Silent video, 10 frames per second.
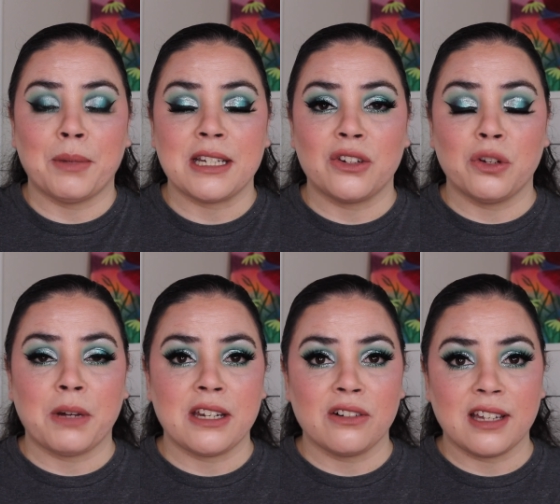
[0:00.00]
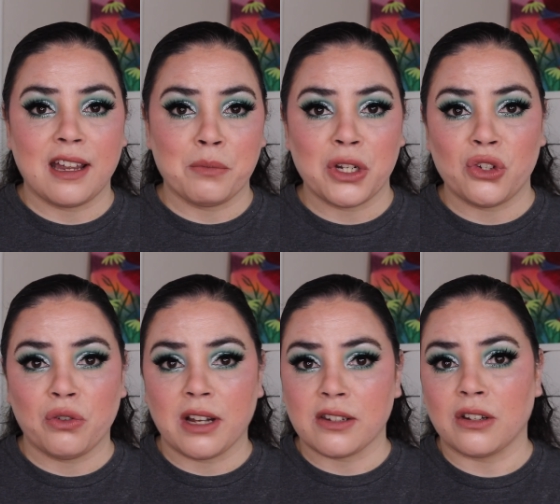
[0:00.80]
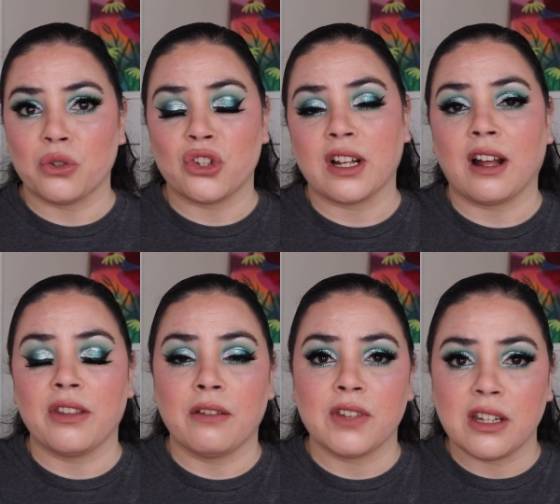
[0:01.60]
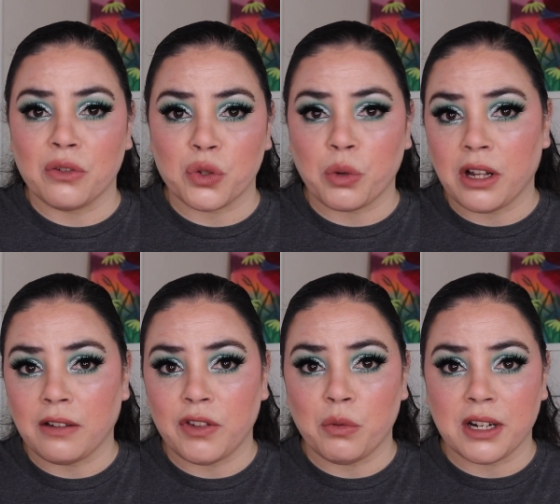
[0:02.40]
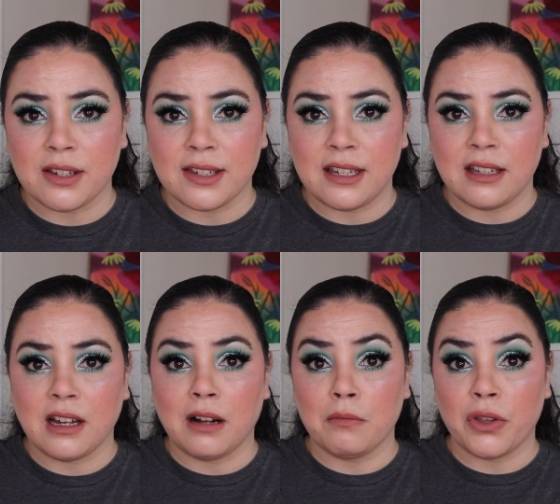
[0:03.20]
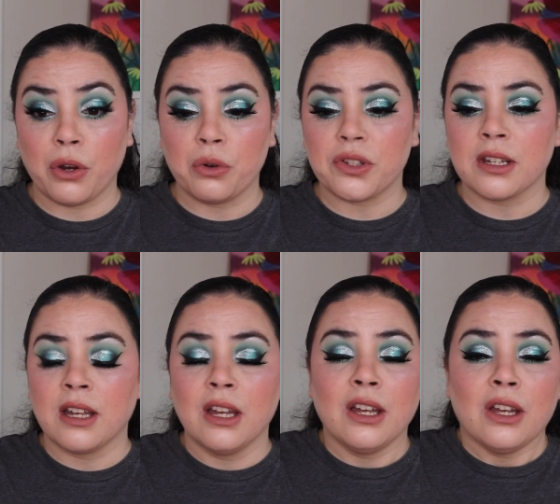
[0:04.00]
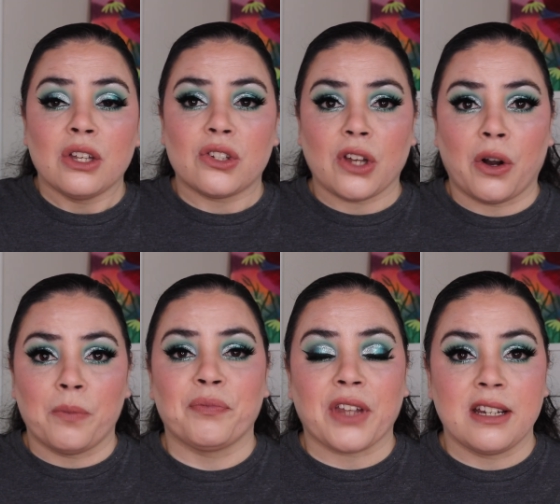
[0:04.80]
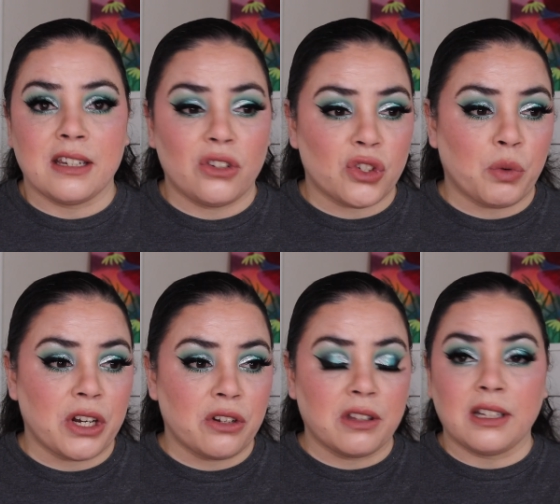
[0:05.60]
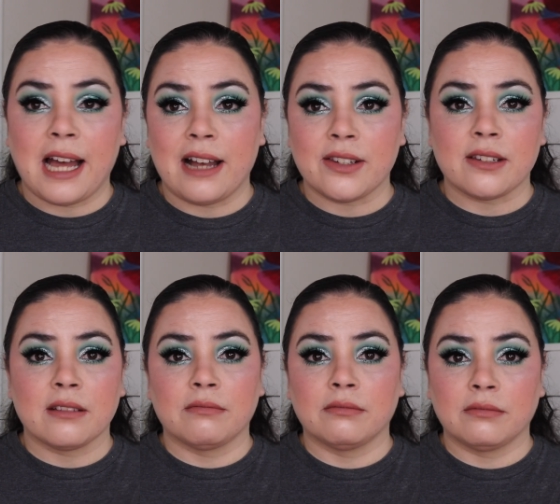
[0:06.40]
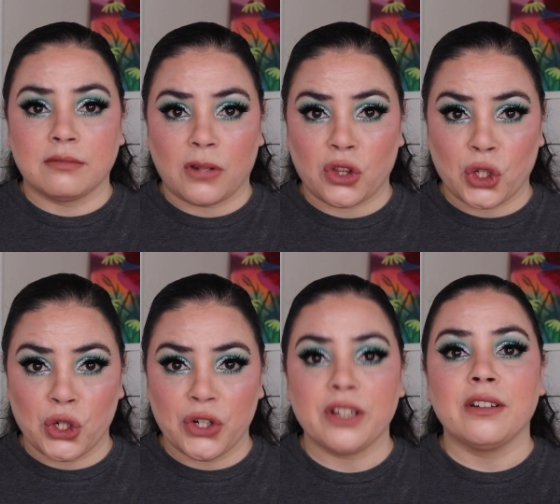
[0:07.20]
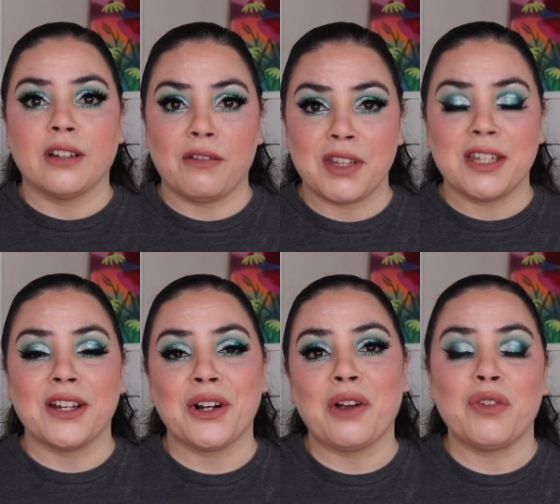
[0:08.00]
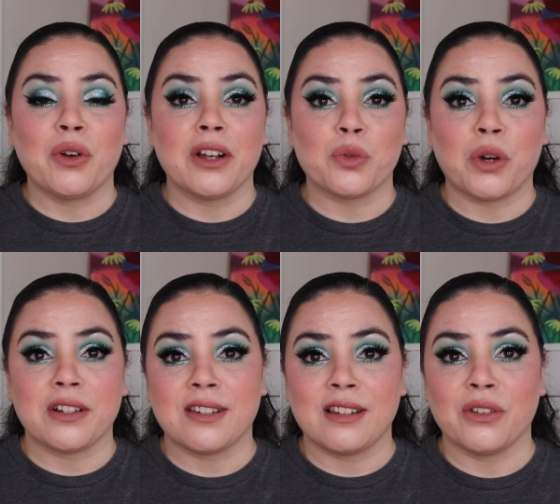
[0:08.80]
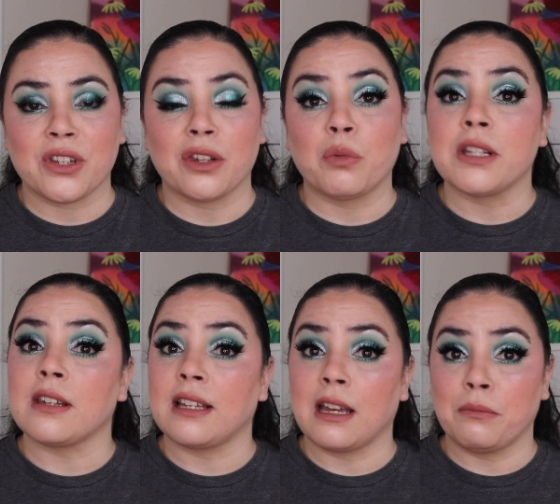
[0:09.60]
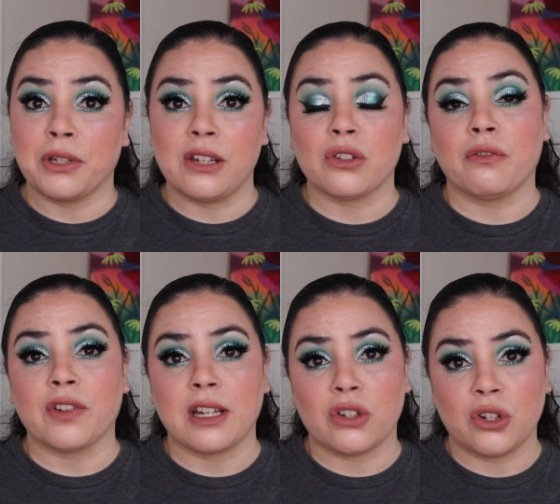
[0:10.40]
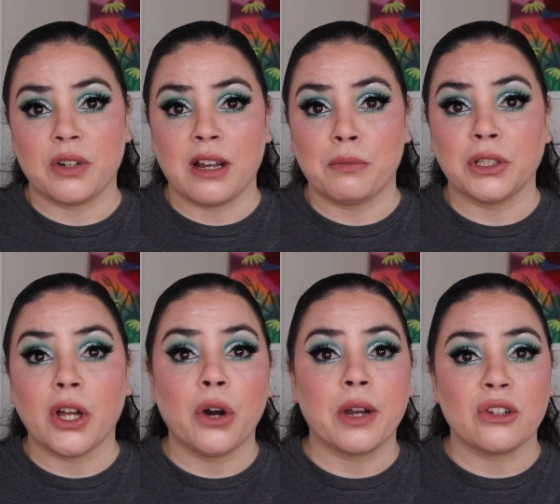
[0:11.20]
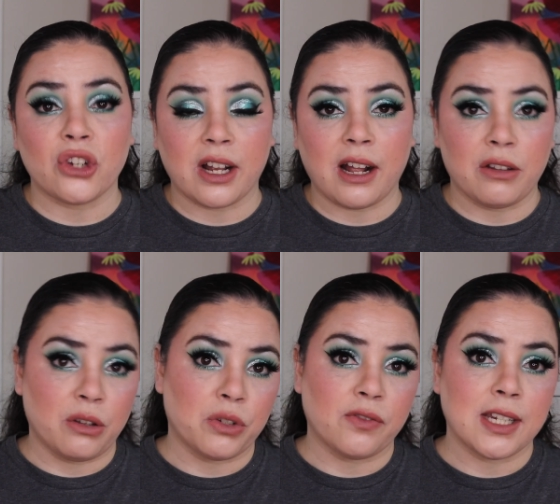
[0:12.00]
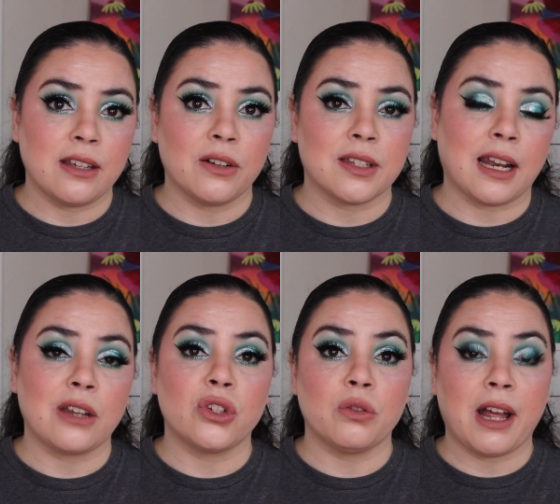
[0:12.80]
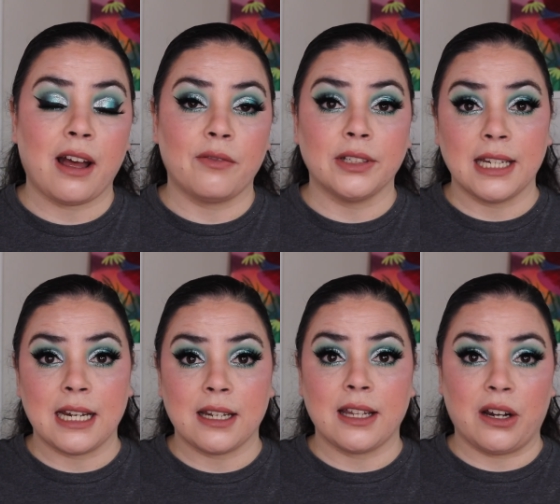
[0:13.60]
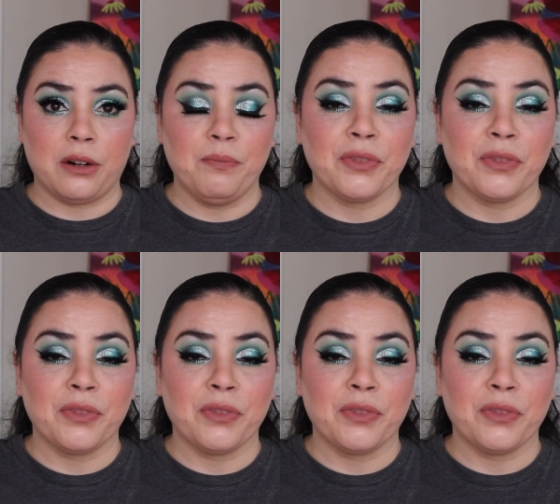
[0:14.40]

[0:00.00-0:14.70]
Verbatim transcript: I did do my yearly empties. You guys can go check out that video as well if you want to see um, those. So I did just want to do the last third of the year. If you guys want to see those other ones, again, please don't forget to go down below and check out those videos that I do have linked there.